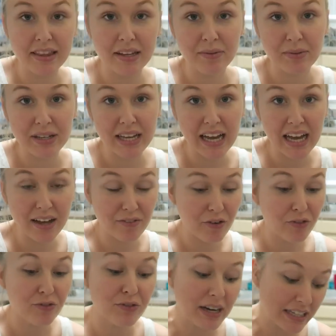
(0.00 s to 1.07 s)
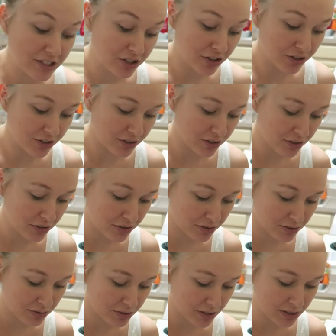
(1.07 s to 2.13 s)
And then we have Rachel,
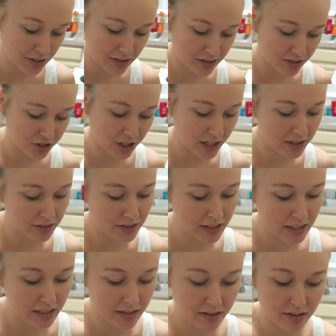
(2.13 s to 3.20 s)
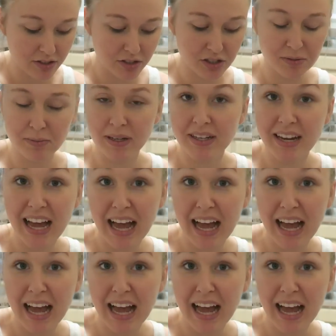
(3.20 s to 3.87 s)
whose channel is Schmidt